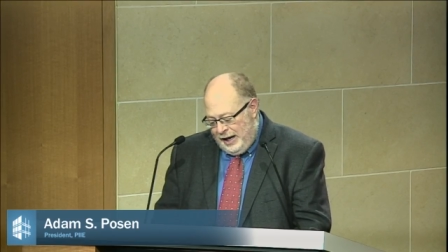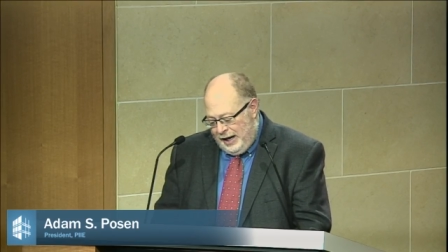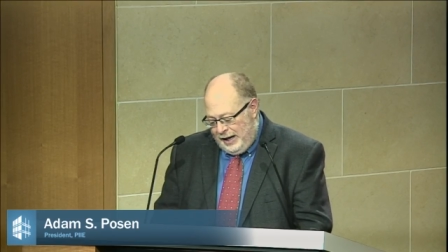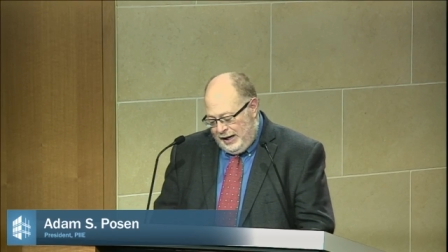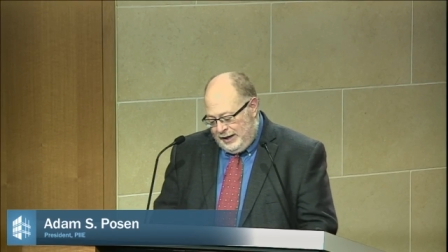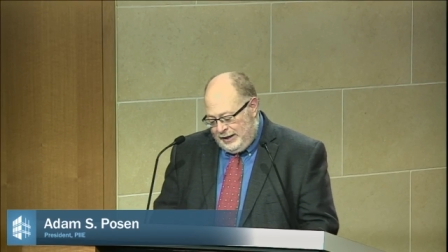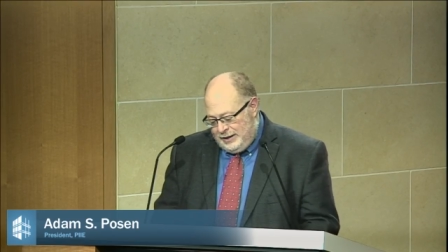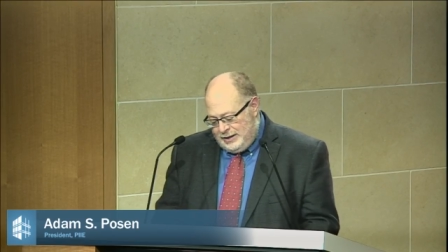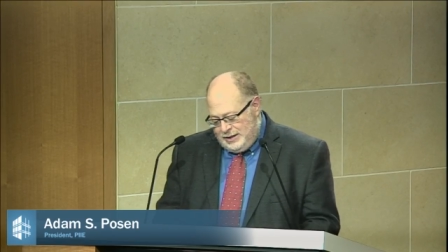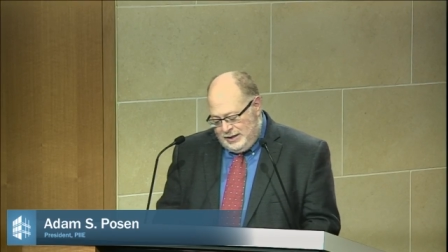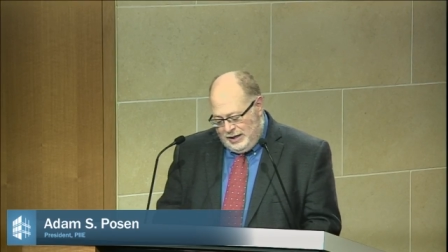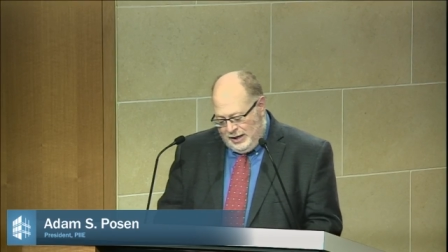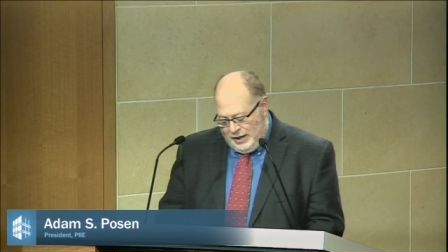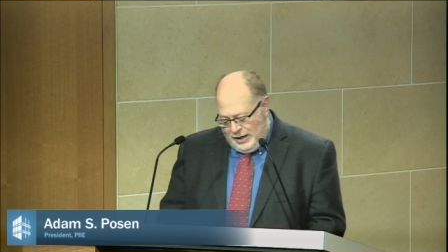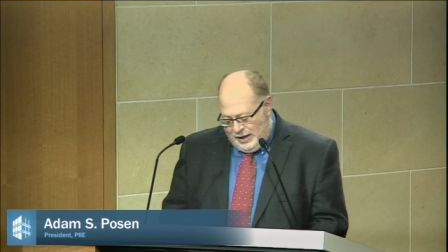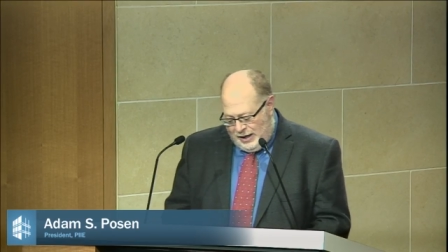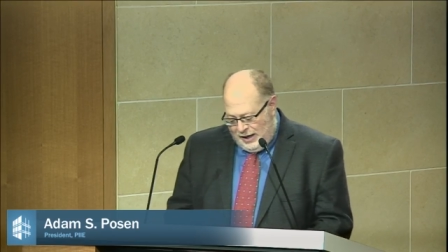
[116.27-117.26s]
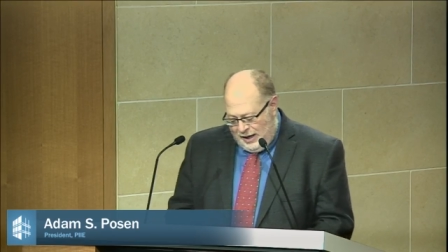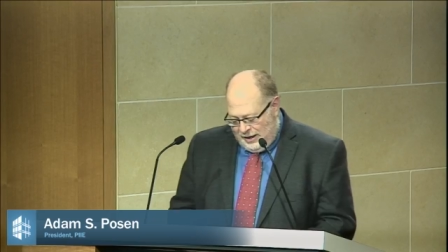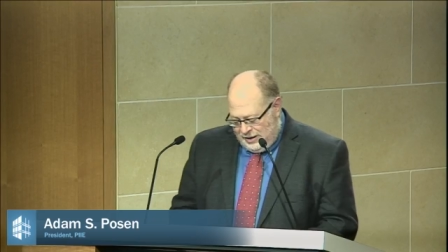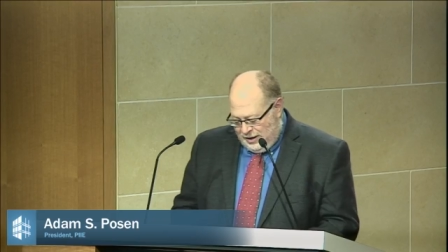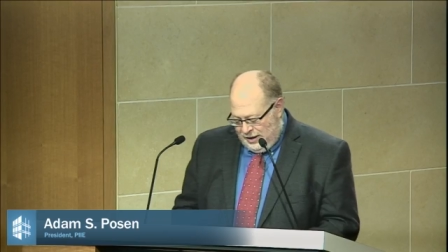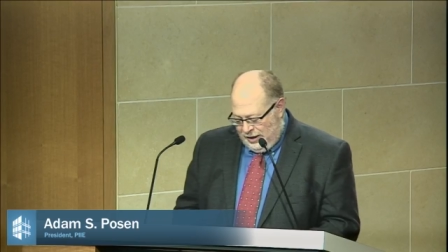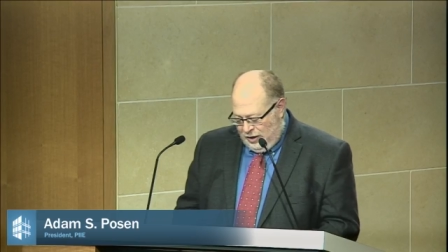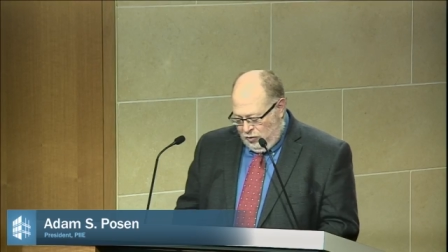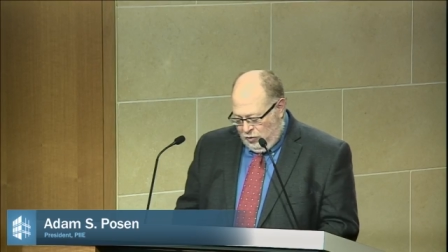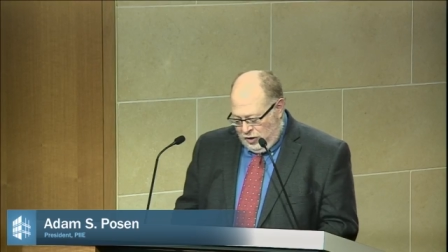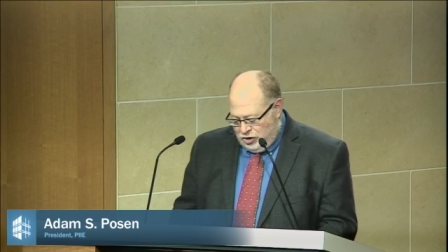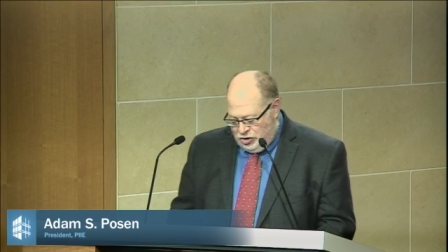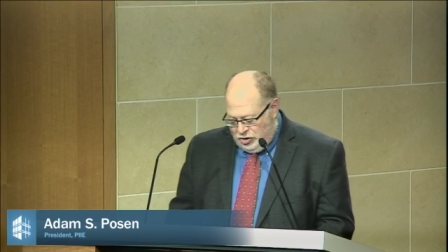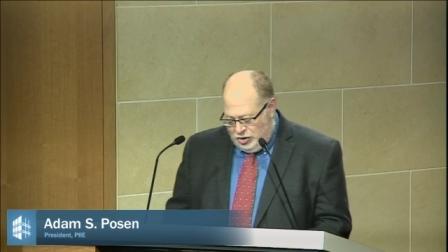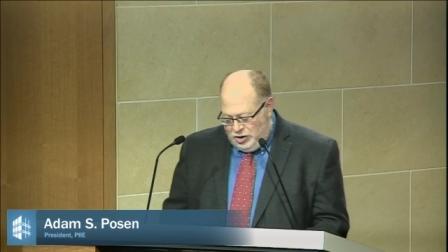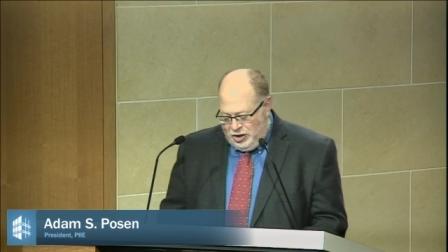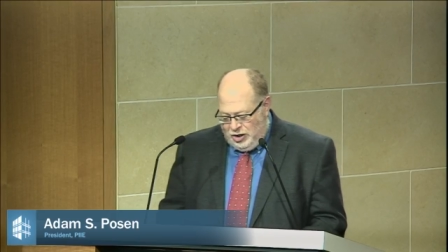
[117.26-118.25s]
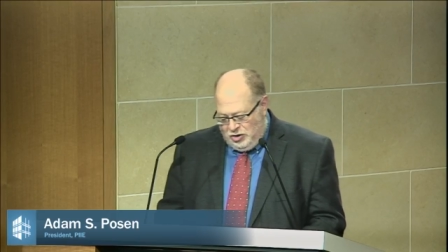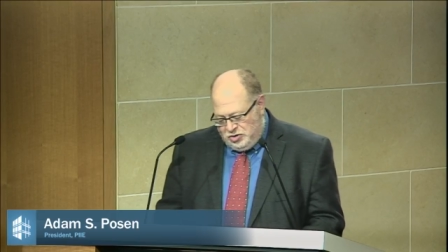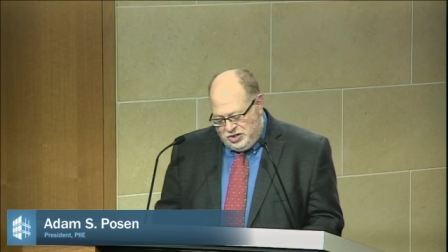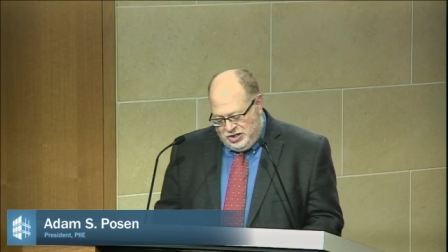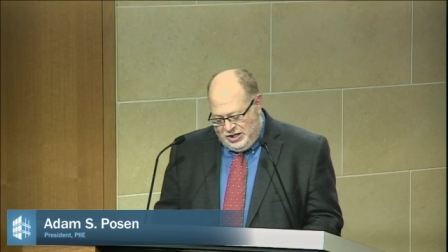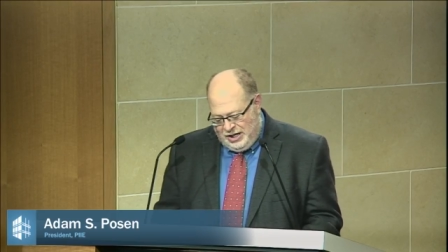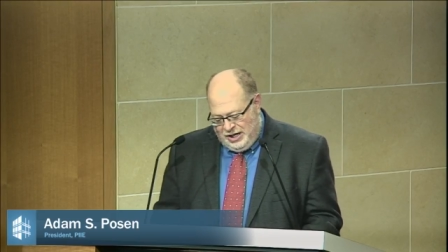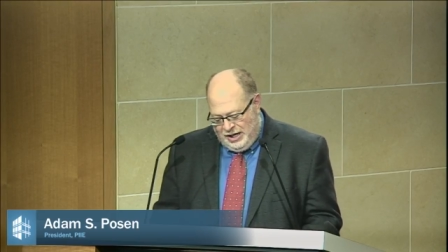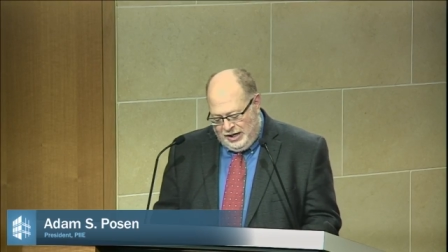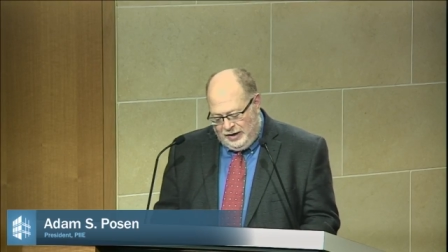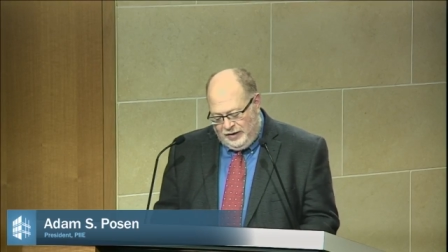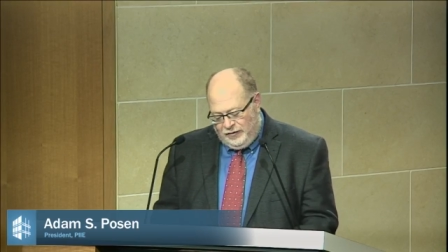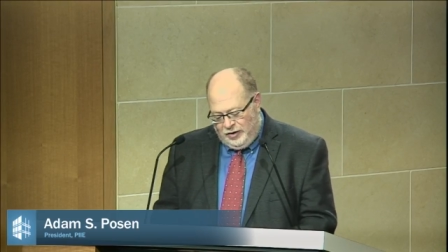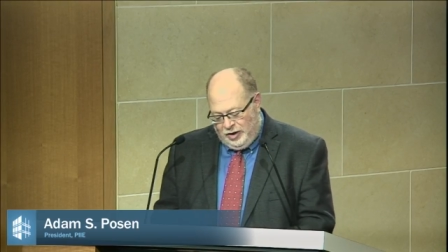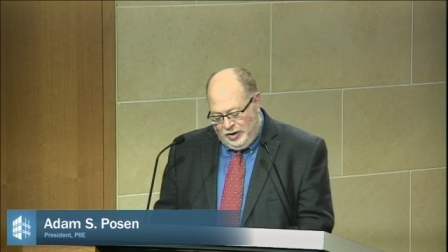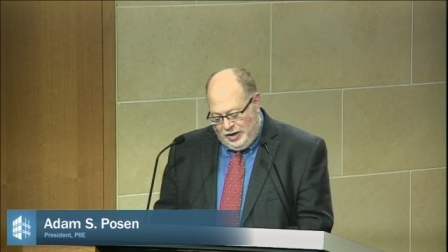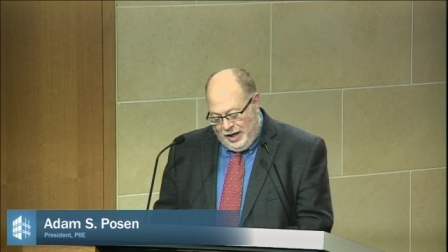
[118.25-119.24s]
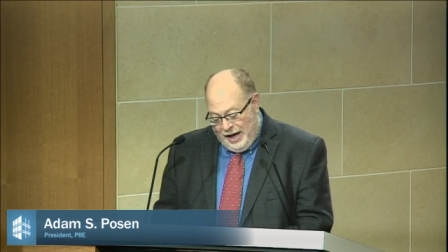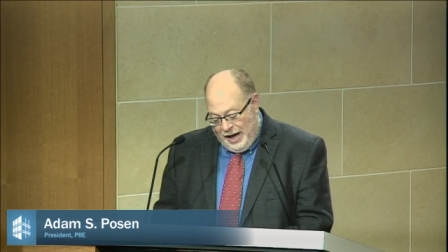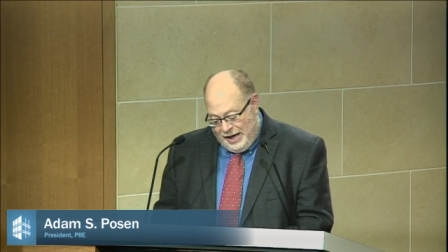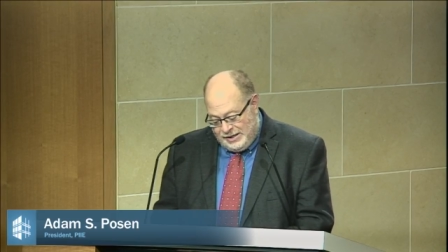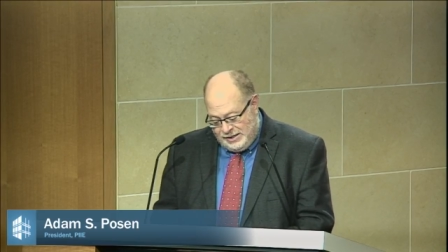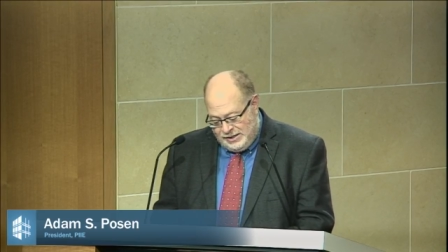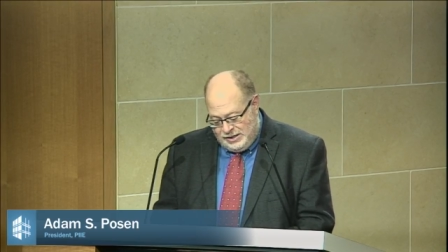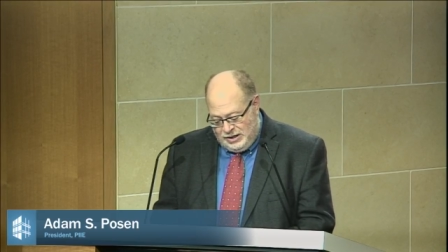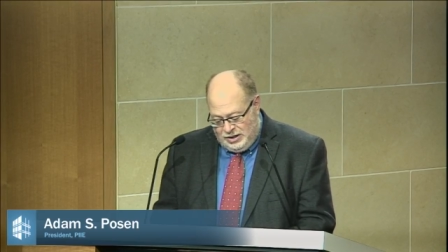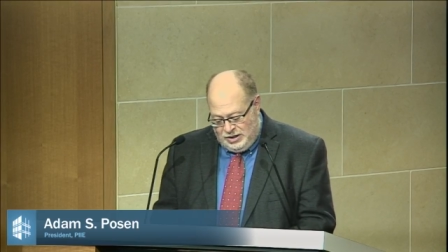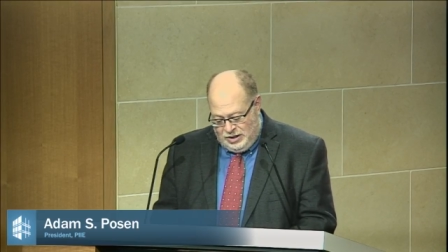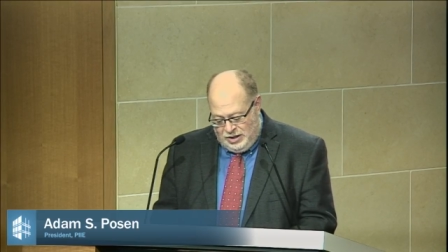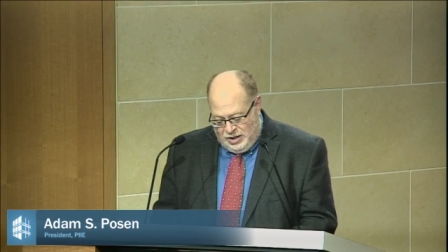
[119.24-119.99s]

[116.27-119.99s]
And I think Richard goes to head of the class.